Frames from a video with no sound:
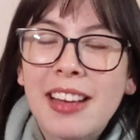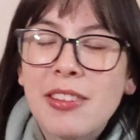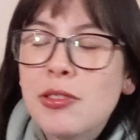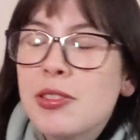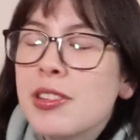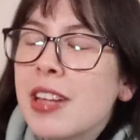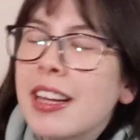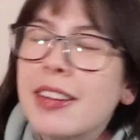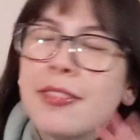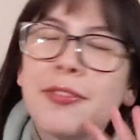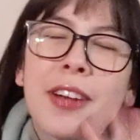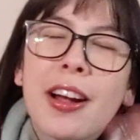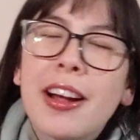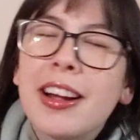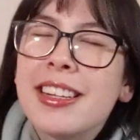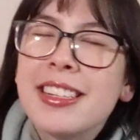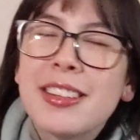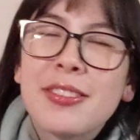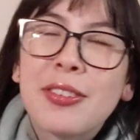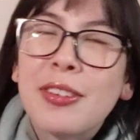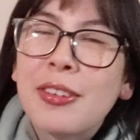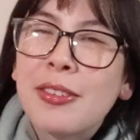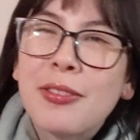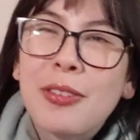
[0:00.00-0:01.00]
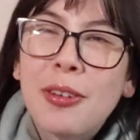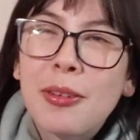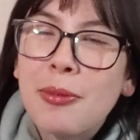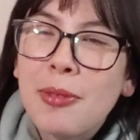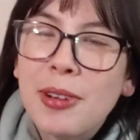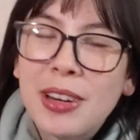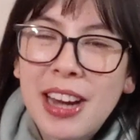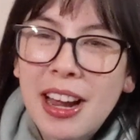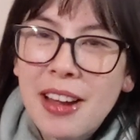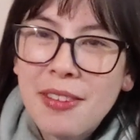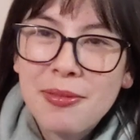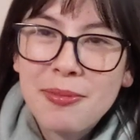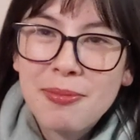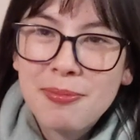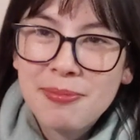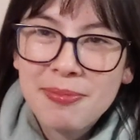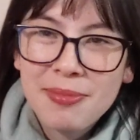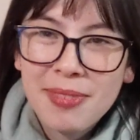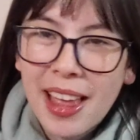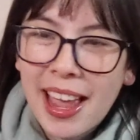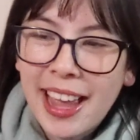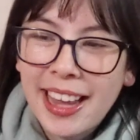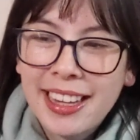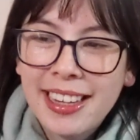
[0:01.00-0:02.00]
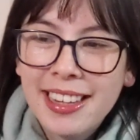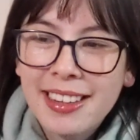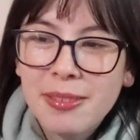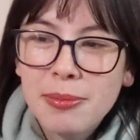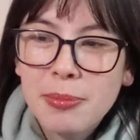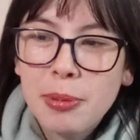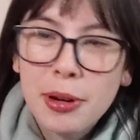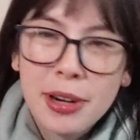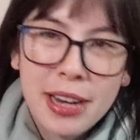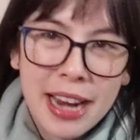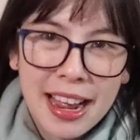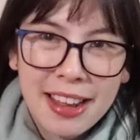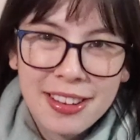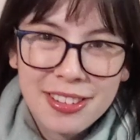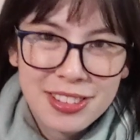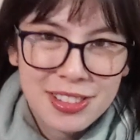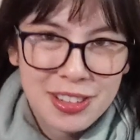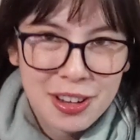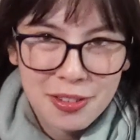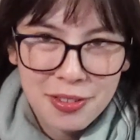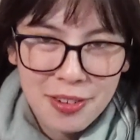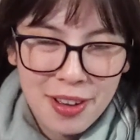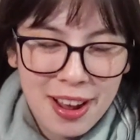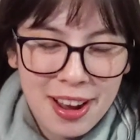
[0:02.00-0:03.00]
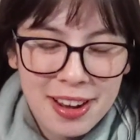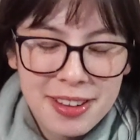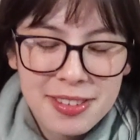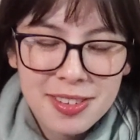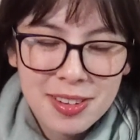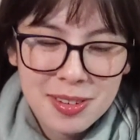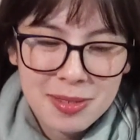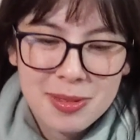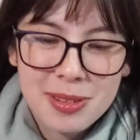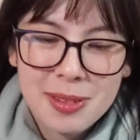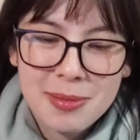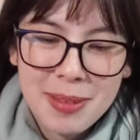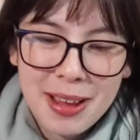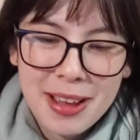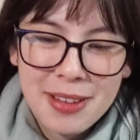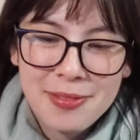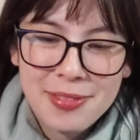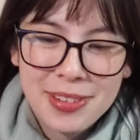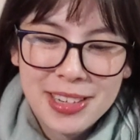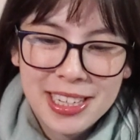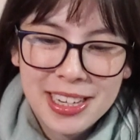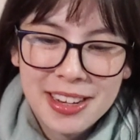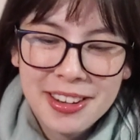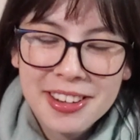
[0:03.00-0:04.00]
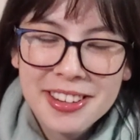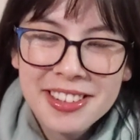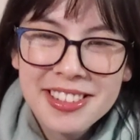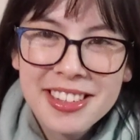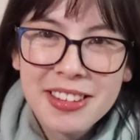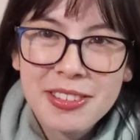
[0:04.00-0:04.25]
like very different from what I've like put out so far in terms of my videos.